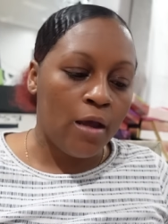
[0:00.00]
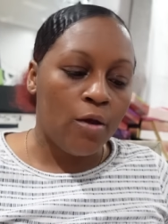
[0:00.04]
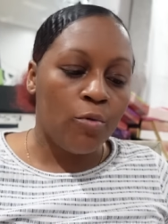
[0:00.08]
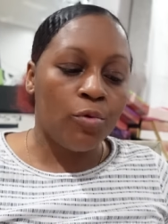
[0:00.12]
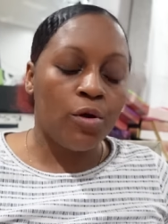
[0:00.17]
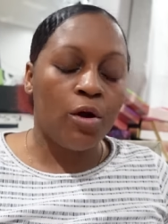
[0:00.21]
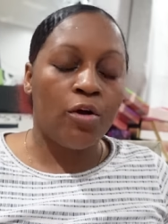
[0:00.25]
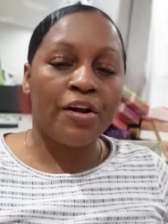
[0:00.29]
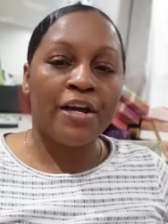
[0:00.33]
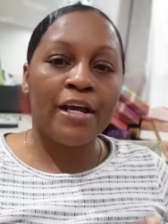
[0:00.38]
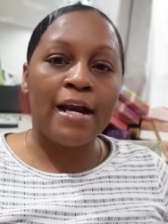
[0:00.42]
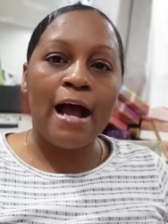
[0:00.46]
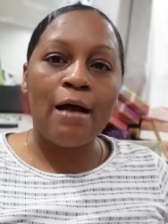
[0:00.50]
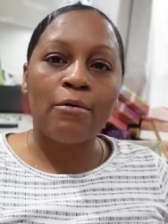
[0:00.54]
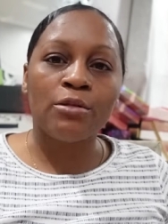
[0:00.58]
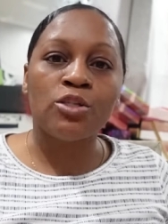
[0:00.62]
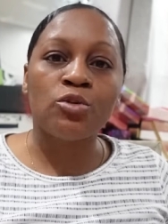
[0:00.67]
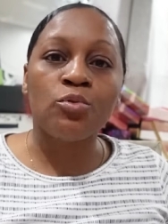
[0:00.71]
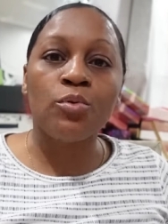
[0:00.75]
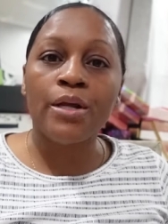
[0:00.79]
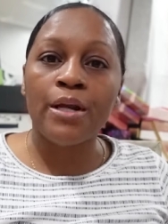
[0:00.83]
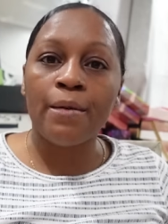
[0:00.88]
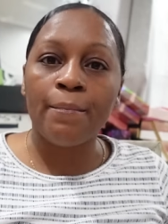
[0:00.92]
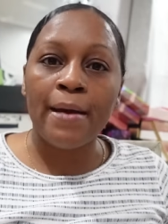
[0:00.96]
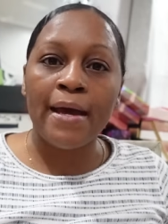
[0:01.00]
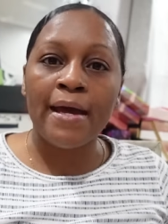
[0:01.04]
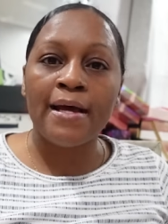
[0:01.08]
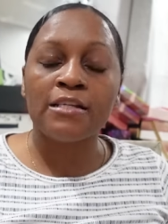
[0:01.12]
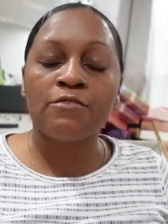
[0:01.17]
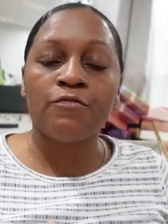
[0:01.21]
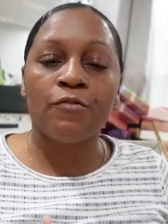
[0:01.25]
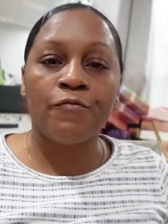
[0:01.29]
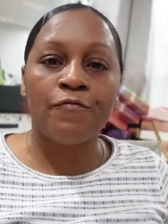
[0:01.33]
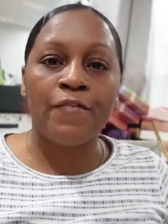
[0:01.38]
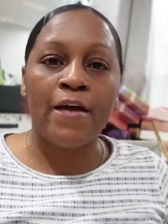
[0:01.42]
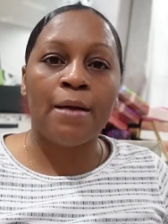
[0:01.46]
We're going to get our 20 bags
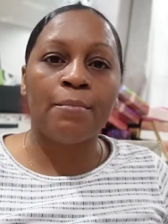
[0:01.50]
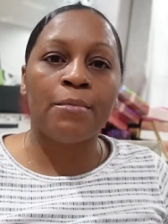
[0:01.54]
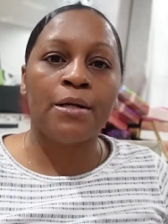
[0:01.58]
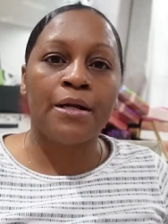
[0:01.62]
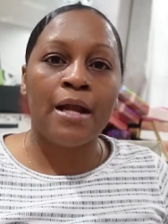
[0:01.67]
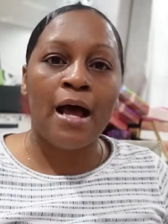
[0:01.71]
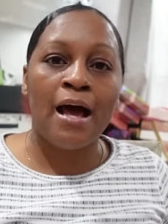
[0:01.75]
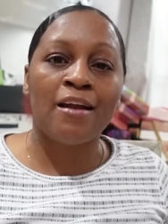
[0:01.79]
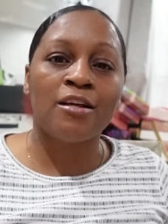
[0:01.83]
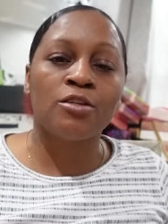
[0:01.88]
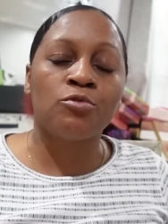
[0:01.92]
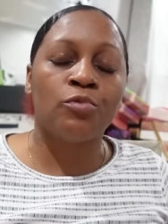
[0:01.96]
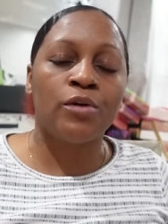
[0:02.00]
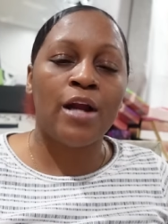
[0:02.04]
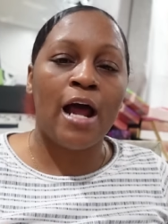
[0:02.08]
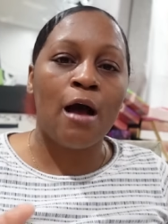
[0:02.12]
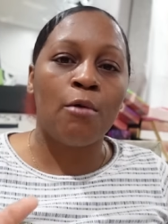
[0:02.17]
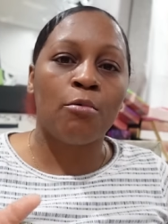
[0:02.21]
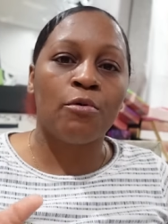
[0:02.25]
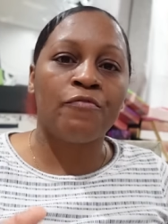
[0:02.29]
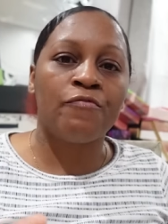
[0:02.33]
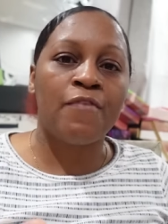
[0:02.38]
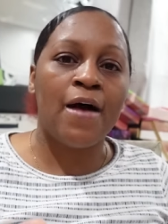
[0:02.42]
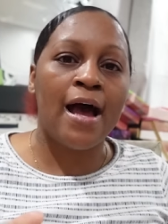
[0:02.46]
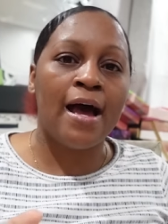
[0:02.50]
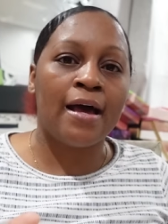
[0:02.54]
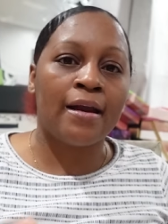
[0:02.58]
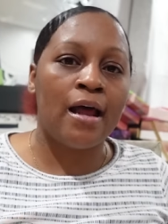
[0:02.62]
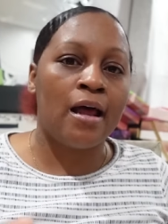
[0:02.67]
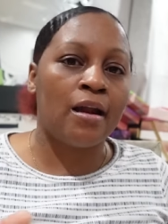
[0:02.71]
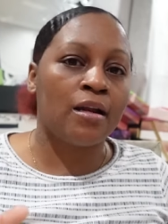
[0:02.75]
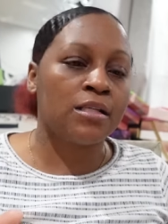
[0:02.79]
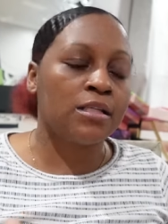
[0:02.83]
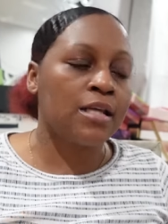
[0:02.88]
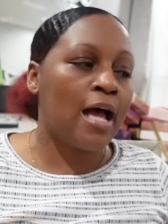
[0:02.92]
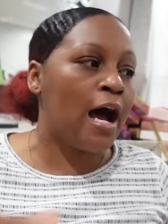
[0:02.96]
from Family Dollars with our
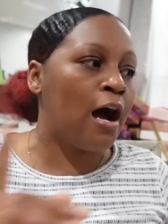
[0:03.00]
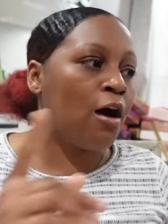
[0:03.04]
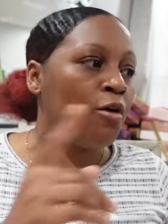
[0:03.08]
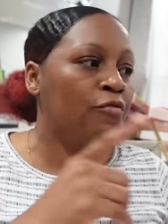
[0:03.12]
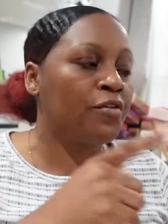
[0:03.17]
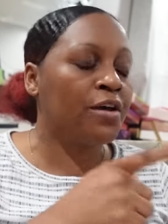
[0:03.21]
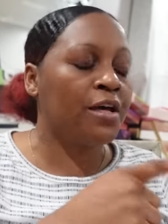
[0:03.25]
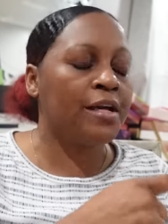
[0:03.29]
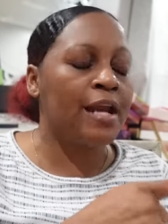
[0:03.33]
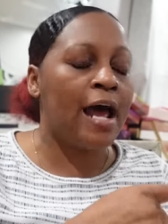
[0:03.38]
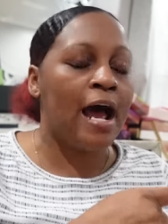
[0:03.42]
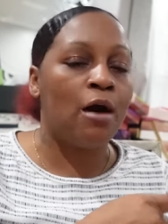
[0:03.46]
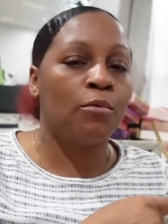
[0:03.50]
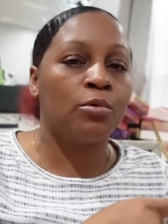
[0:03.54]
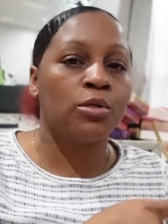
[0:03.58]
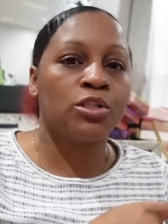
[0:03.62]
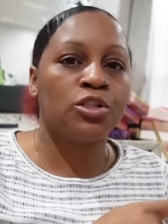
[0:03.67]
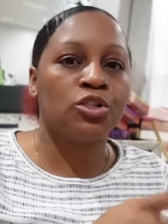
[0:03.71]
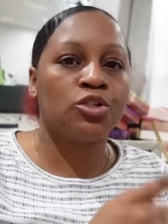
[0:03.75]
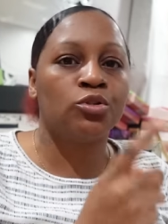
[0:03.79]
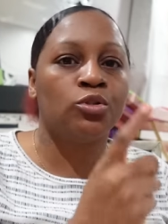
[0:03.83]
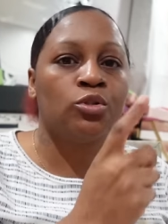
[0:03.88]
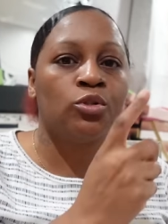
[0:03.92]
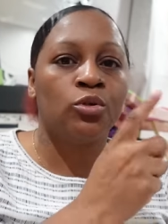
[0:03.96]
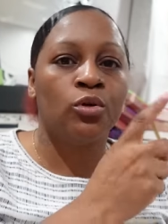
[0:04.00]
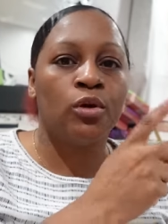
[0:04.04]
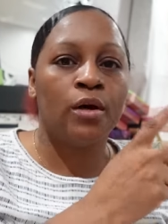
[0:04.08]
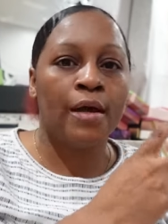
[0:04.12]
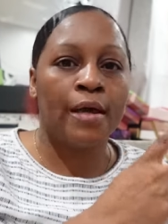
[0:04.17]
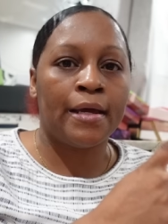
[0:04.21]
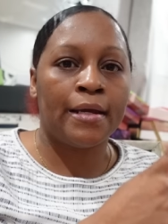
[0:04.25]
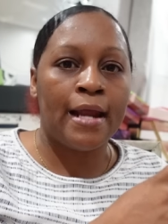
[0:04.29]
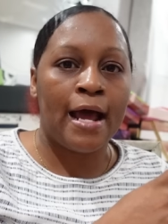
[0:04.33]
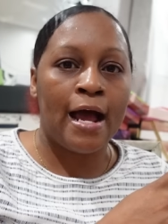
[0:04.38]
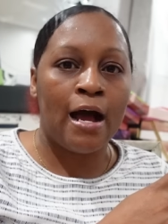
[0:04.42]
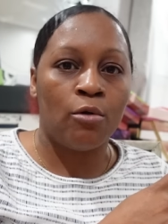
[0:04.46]
$5 off, getting our tulle
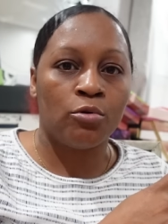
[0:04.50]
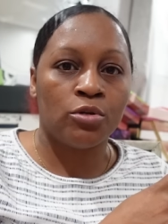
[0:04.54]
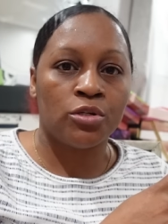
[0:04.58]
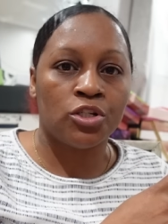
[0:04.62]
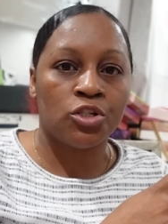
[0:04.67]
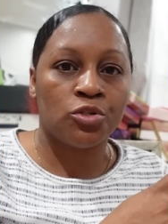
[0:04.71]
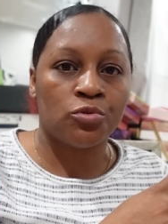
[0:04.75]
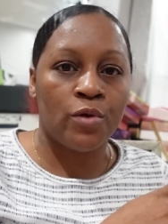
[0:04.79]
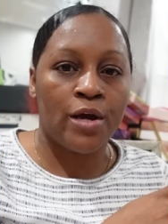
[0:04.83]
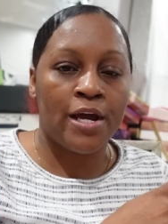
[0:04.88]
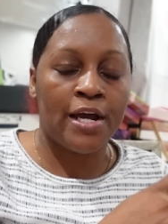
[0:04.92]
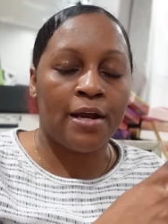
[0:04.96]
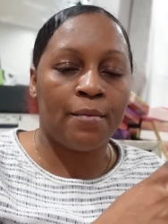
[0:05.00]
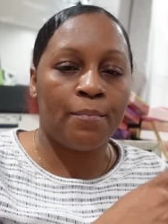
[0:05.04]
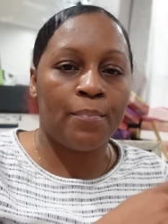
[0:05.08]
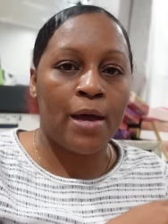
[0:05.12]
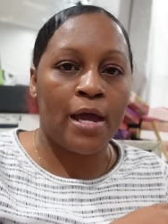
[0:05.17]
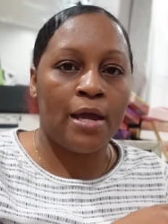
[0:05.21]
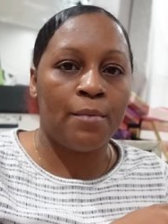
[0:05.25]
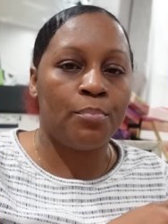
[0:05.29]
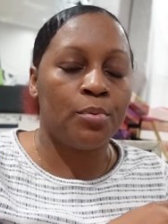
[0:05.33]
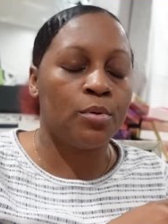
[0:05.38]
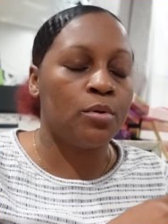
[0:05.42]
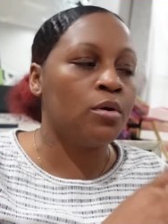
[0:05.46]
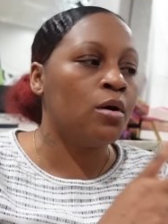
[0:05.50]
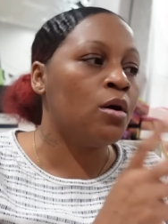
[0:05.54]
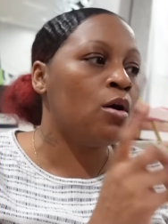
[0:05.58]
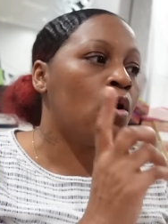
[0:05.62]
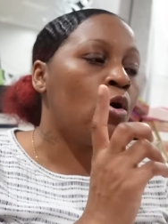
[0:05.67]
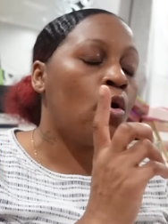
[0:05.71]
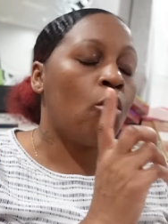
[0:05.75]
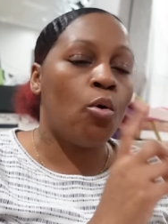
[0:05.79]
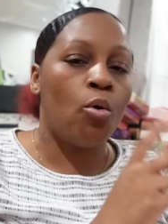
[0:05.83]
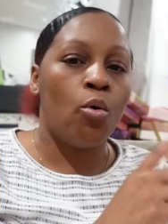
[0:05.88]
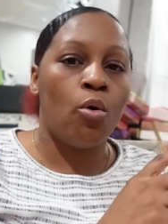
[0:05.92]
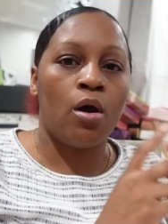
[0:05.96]
and our shredded paper
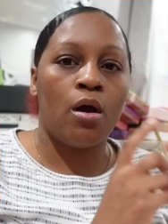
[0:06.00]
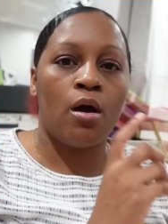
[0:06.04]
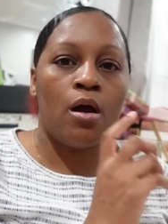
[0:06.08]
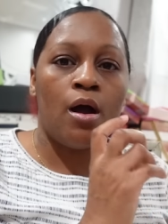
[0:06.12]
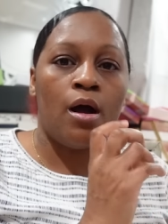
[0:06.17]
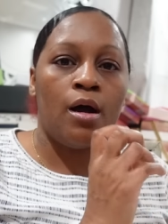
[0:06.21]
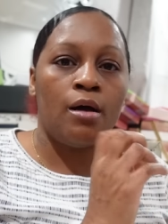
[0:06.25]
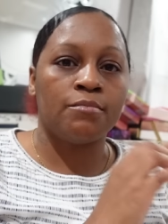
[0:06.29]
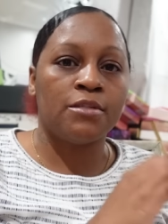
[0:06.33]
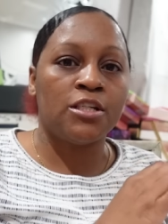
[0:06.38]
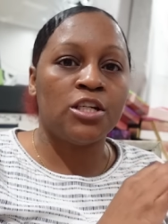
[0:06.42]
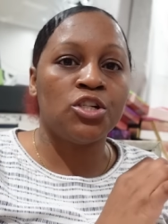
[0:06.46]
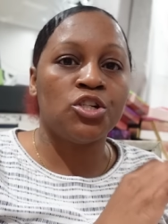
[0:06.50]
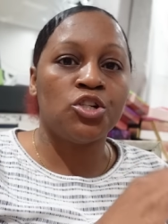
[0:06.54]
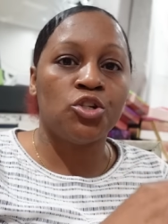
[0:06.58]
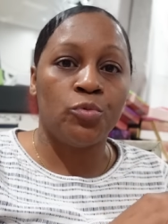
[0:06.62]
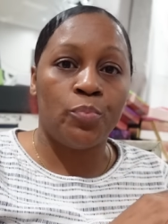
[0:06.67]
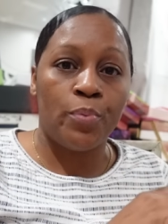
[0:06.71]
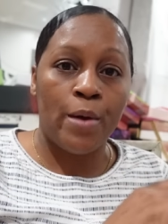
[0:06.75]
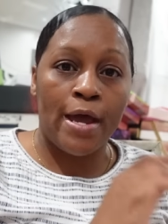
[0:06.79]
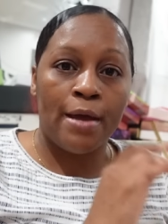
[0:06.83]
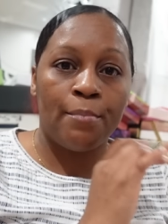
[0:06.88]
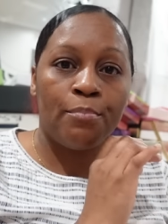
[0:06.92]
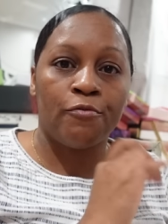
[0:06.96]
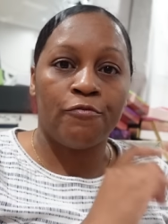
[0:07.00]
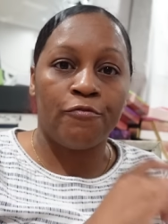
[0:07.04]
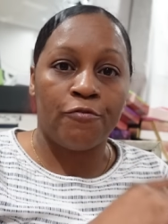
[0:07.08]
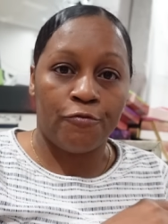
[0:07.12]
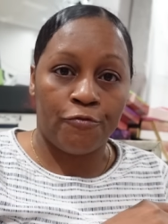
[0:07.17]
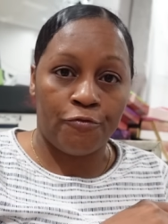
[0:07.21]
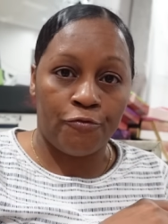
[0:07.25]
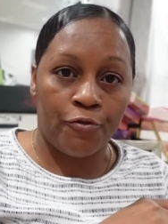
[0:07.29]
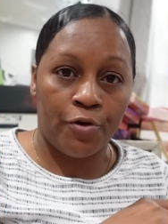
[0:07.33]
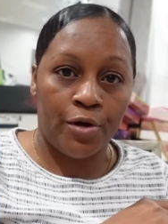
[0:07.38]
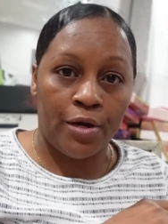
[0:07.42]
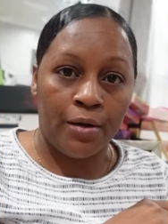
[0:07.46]
or um, tissue paper for
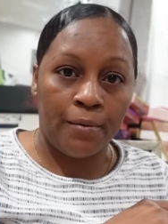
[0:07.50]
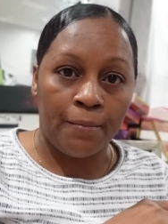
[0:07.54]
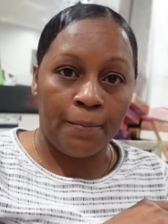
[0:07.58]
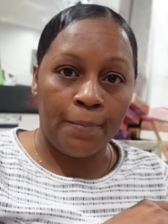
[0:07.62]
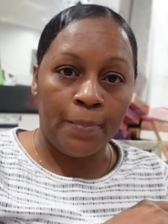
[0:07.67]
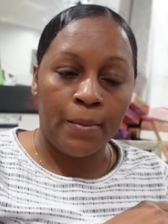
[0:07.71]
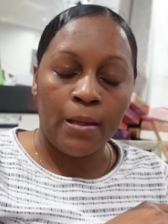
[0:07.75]
free.